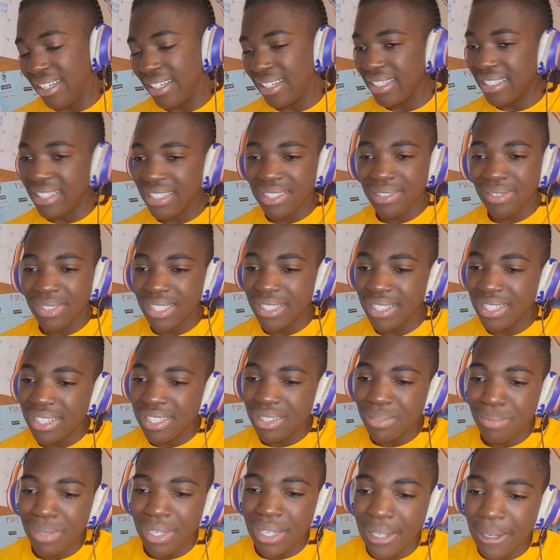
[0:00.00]
It is what it
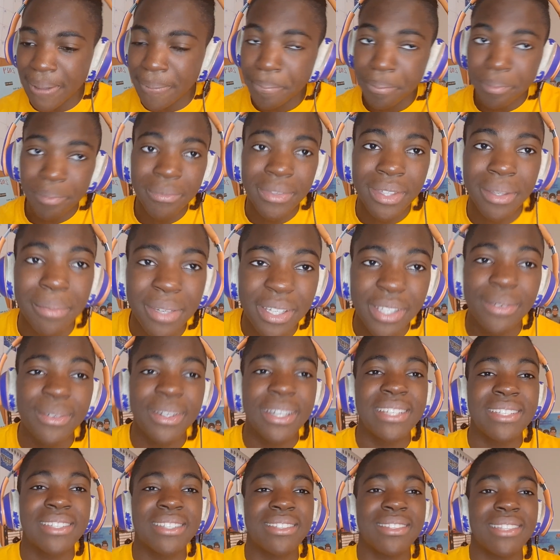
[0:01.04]
is, man. But
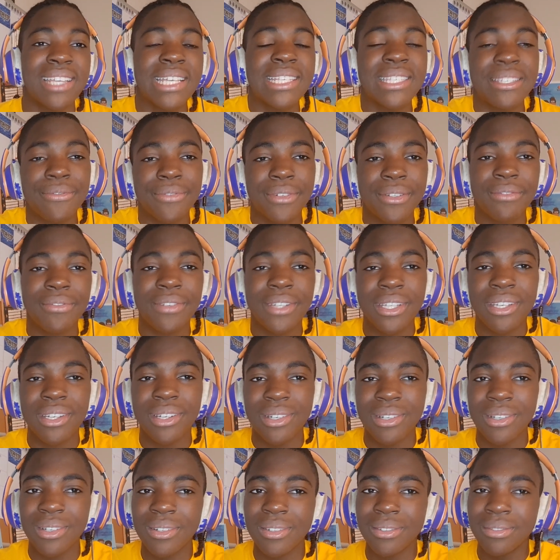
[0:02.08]
anyways, that's it for the
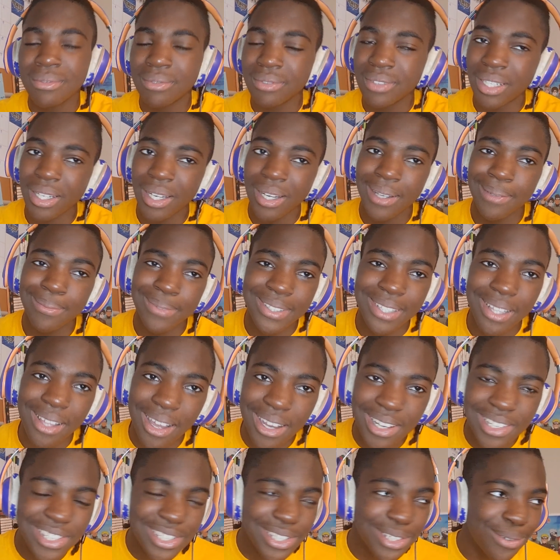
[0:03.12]
video.
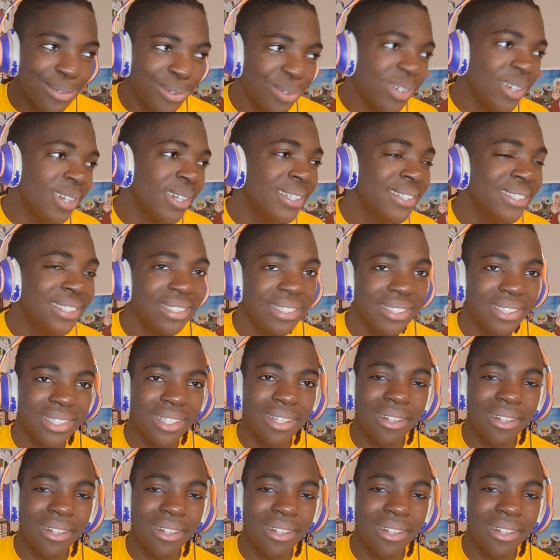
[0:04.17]
Solange should have won.